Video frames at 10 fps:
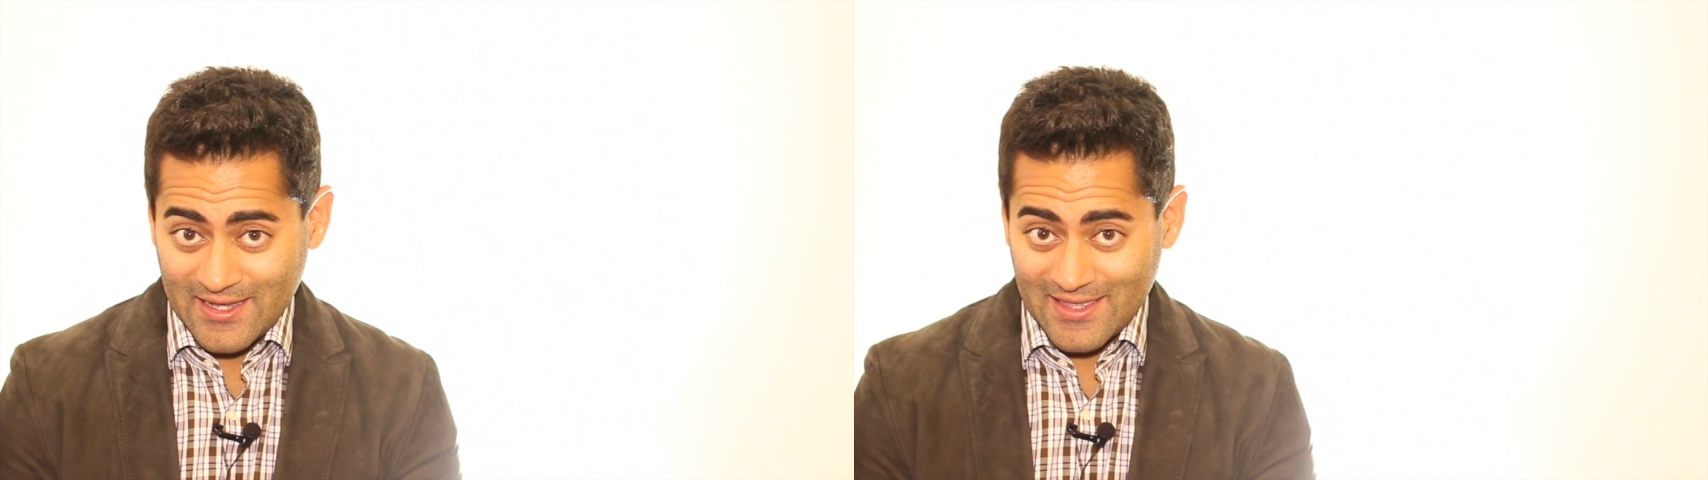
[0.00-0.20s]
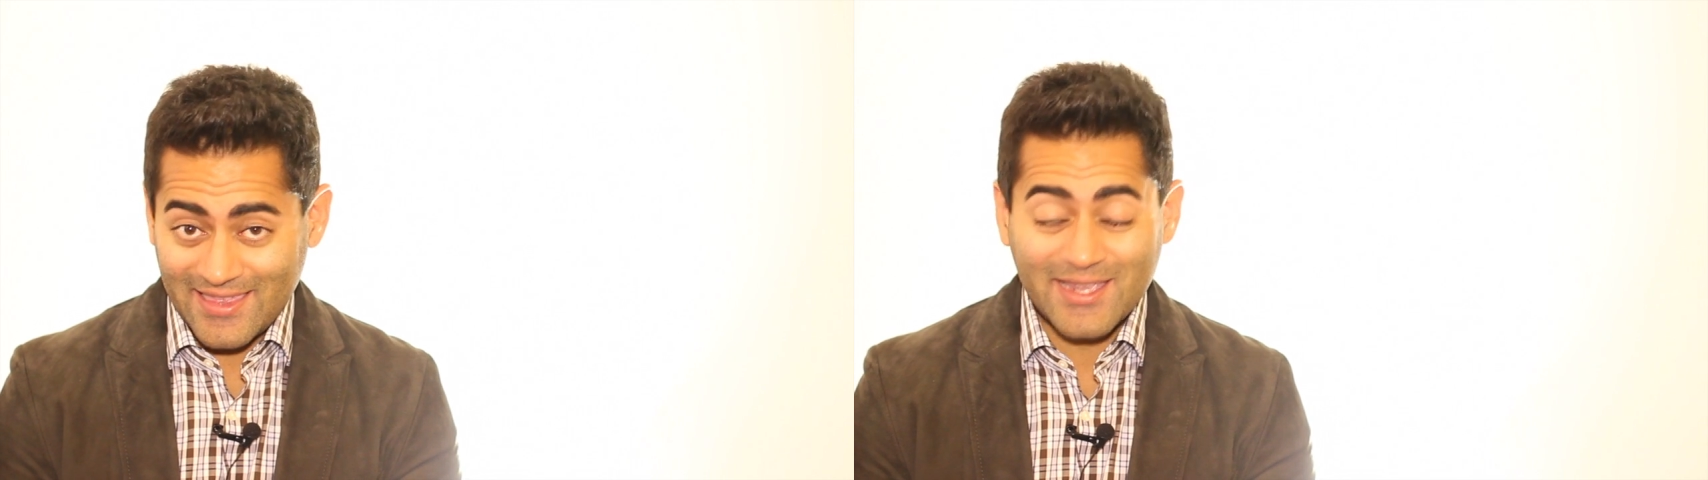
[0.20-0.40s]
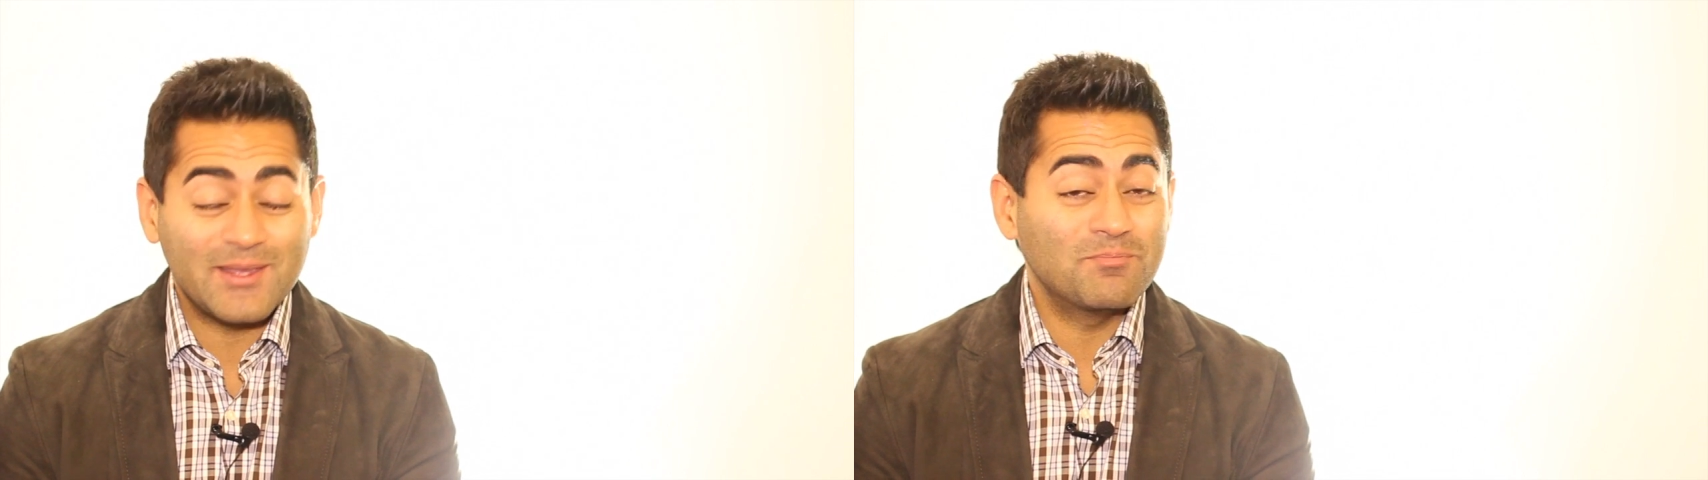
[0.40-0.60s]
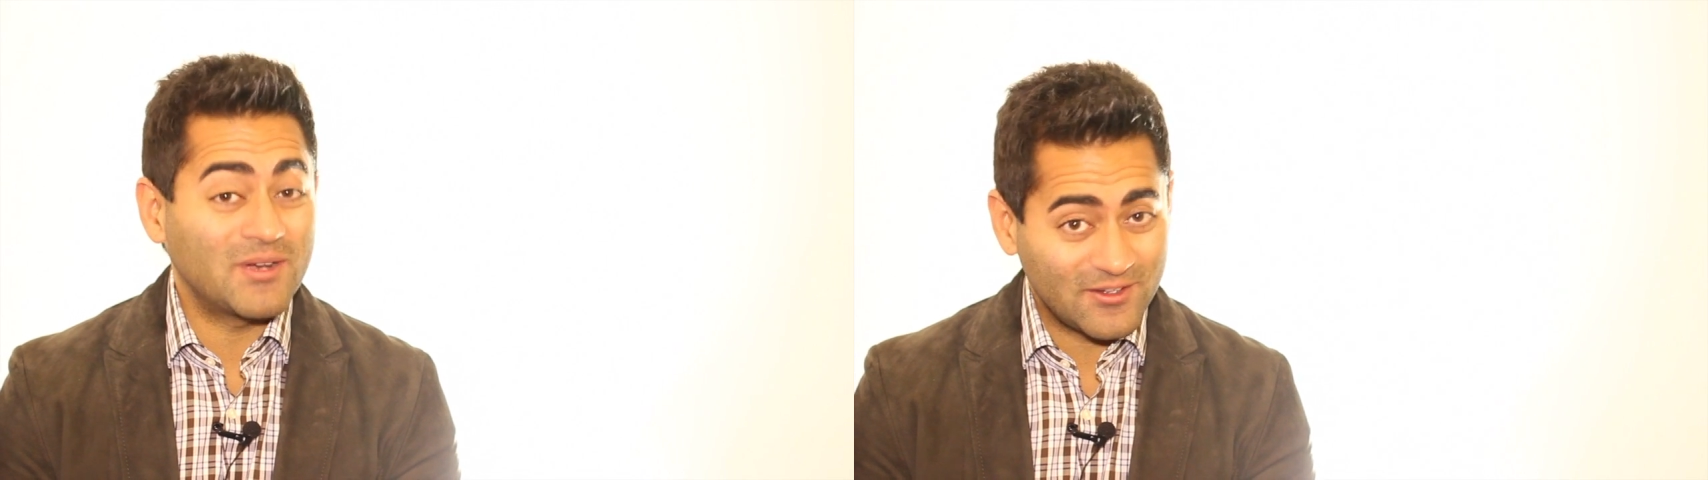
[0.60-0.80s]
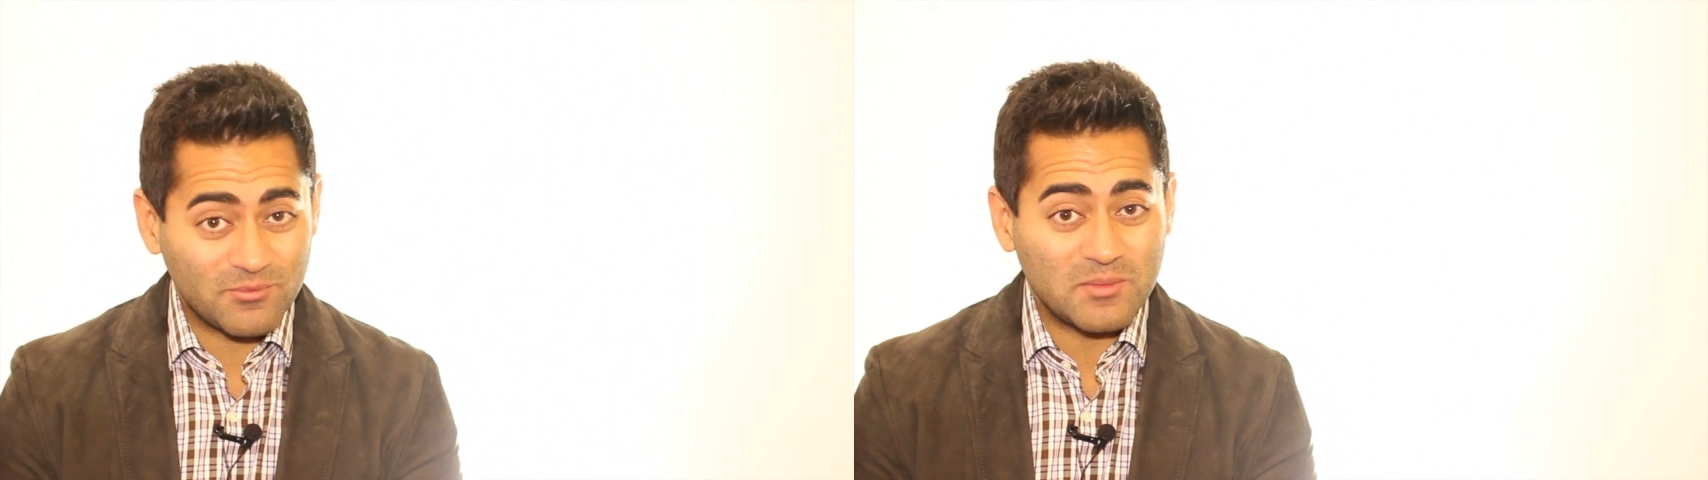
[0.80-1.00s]
they might
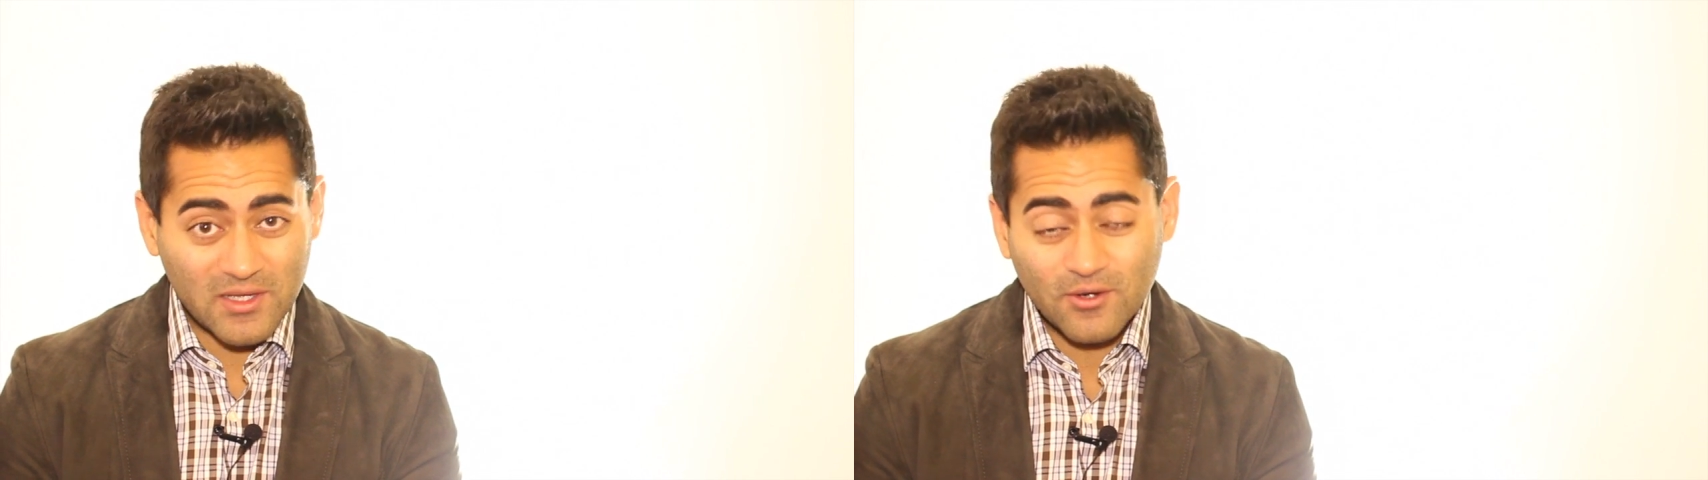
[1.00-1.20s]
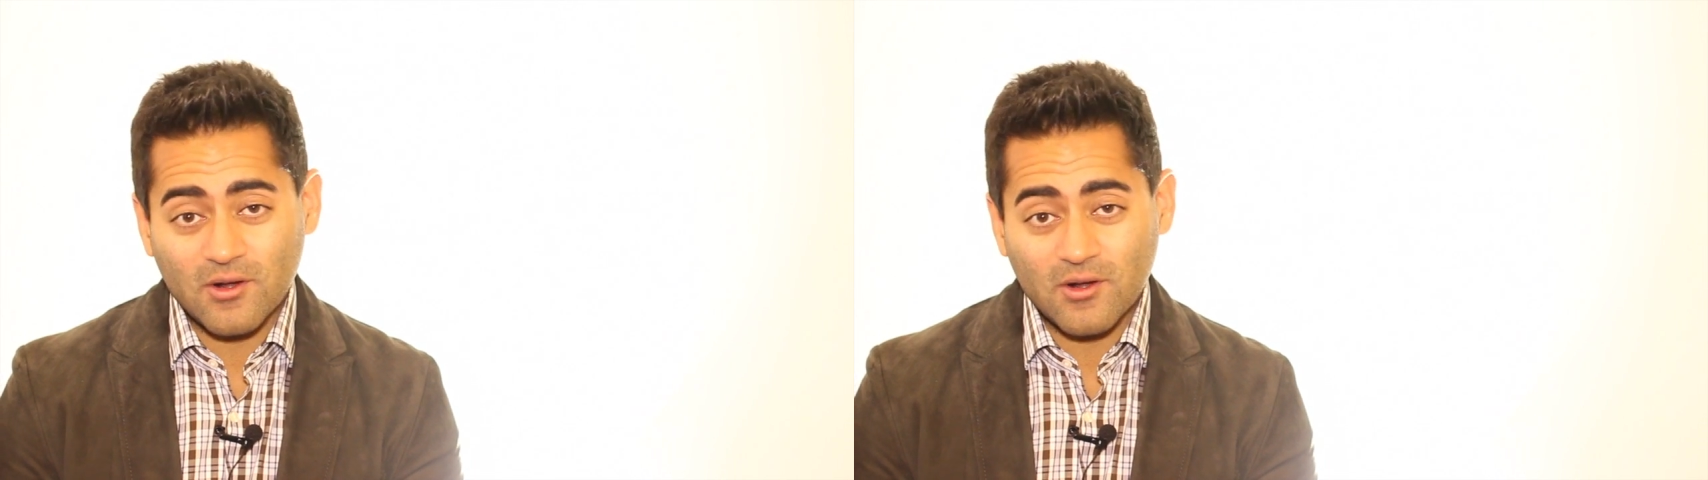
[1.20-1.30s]
have been better